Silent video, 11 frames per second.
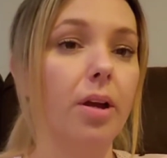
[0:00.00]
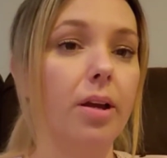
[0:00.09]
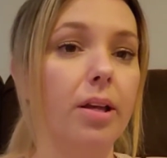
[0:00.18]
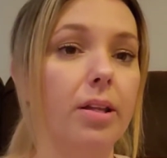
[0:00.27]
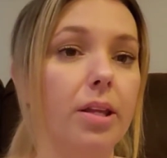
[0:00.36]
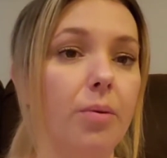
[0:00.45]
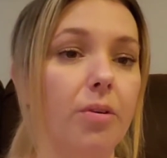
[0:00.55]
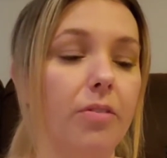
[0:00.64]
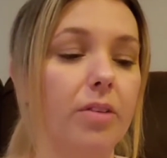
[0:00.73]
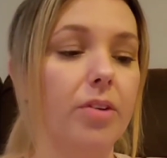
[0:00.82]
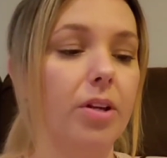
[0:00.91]
and they were
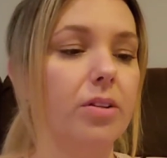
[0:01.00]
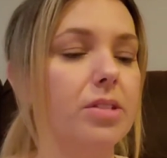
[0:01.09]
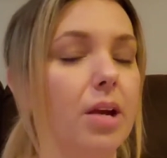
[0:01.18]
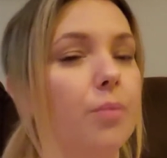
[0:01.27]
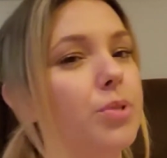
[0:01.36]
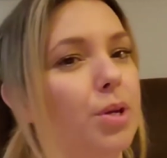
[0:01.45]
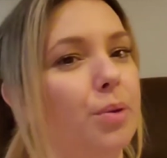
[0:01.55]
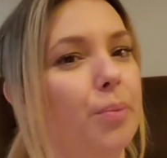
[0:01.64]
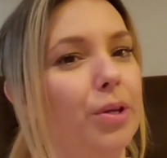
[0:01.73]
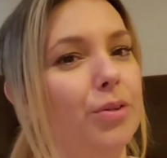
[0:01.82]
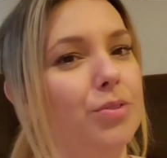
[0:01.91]
five dollars i was gonna
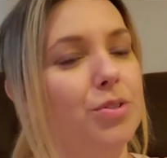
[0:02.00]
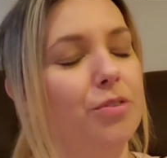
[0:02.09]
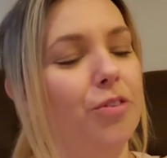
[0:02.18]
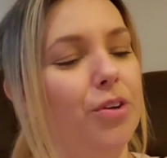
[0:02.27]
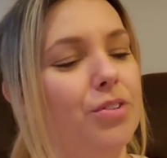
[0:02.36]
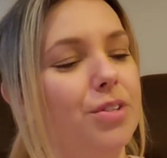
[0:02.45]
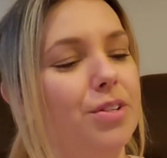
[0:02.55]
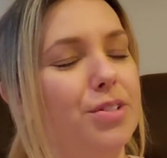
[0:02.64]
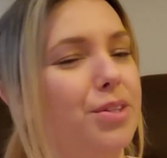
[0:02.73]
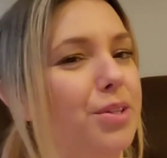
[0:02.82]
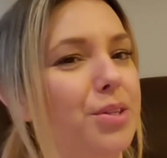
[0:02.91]
buy those two first
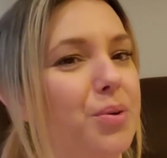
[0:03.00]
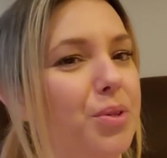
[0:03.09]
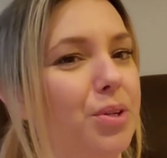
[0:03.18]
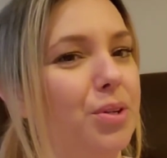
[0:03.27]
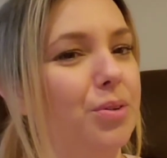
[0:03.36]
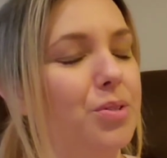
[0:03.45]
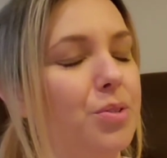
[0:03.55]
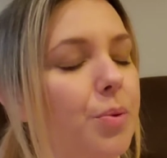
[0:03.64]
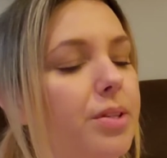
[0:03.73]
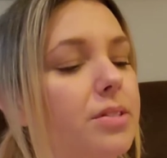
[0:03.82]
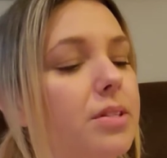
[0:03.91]
because i thought they were the cutest
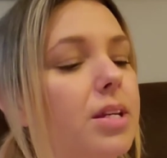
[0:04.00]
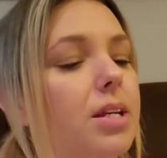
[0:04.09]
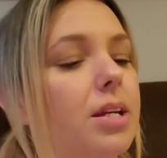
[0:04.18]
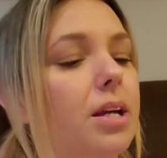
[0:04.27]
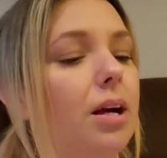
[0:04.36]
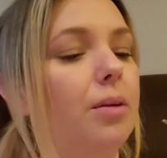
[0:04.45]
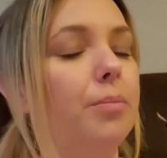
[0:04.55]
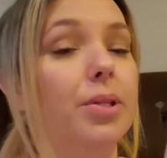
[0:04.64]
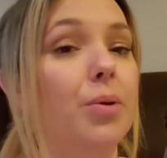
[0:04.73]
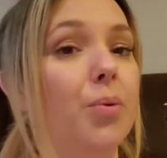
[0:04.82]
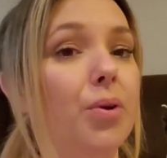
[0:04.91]
ones um,
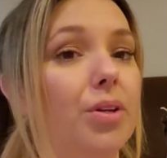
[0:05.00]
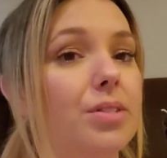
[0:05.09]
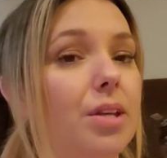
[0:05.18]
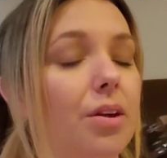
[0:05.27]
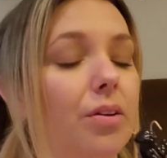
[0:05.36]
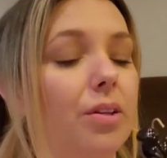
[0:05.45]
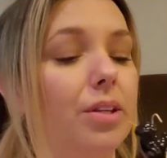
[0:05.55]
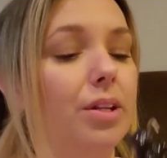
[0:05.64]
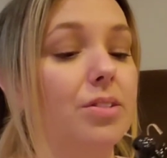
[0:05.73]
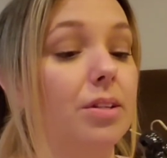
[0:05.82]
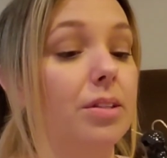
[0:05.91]
but they weren't on sale and then
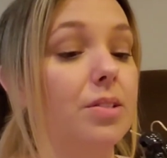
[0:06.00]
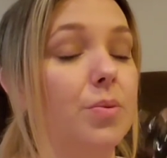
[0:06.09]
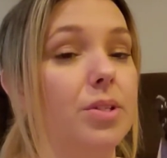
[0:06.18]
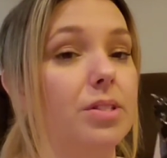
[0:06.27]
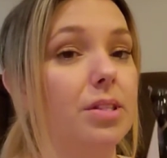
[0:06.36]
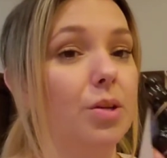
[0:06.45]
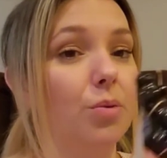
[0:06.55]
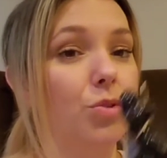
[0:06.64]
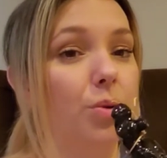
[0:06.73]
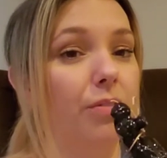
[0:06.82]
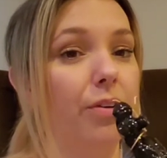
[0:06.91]
i saw these ones and they
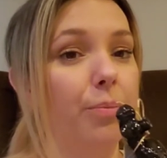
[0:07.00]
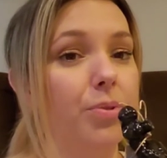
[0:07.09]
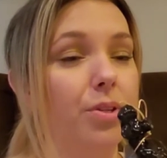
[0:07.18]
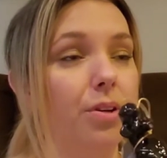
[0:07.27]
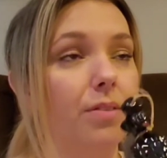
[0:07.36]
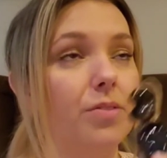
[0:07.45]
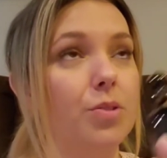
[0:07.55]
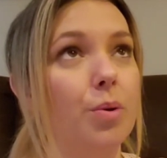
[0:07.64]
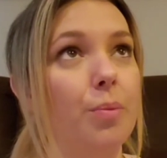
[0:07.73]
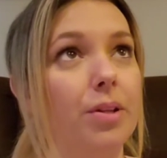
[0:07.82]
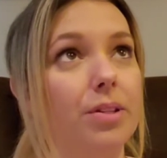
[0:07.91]
were 25 percent off so
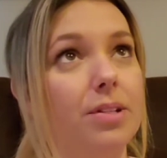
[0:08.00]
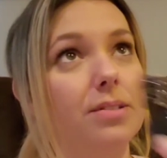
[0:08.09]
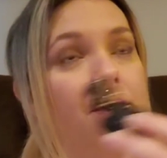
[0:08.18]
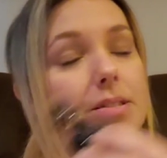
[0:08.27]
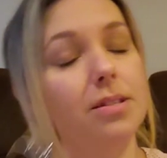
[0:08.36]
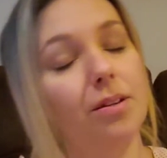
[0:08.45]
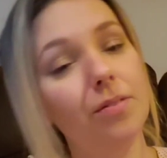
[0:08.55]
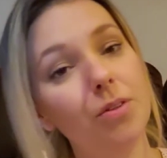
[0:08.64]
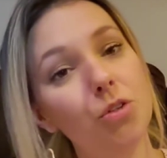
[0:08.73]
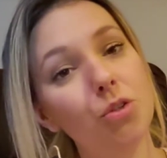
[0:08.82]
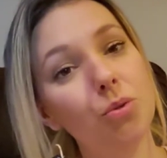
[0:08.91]
i bought these instead
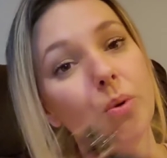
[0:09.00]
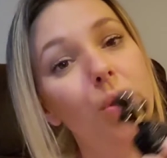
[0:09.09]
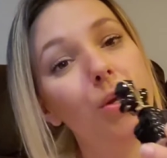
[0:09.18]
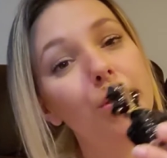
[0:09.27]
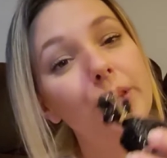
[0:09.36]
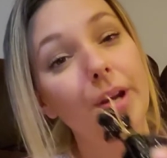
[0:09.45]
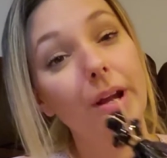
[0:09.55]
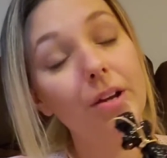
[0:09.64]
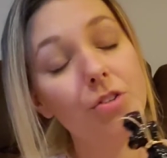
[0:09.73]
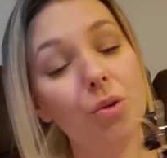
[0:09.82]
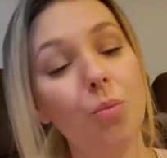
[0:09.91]
of the two that i
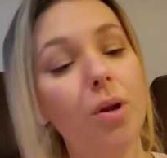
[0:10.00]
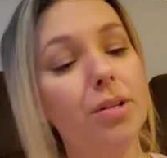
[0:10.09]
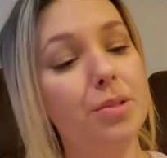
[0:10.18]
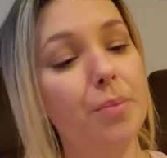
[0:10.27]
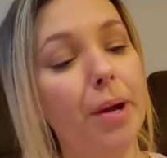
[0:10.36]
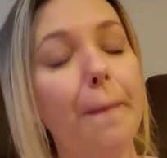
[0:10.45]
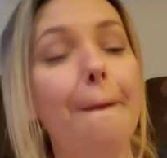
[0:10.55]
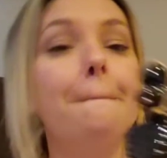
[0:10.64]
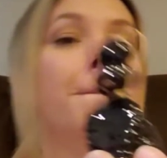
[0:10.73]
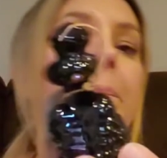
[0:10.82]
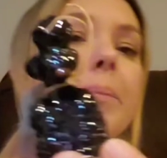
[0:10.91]
actually wanted to buy
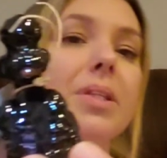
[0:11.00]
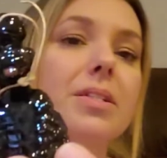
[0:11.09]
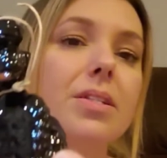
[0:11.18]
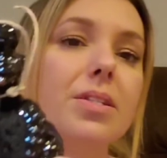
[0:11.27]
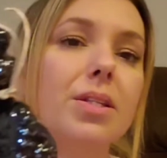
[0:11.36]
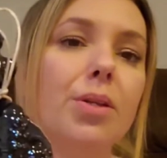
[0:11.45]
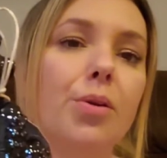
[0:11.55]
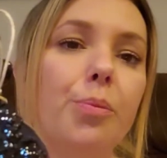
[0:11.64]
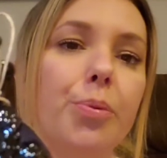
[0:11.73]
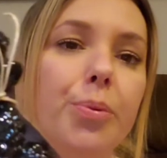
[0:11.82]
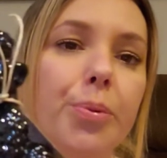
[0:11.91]
but this is a
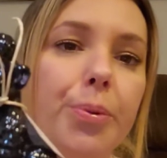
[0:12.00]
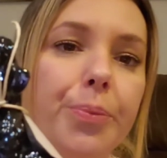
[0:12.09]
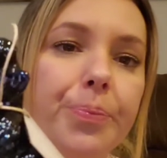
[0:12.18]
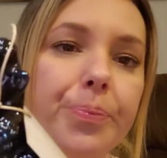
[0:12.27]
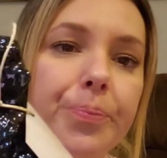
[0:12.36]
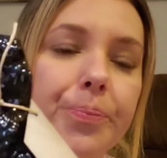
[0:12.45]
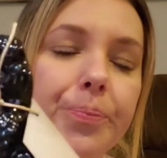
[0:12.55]
little poodle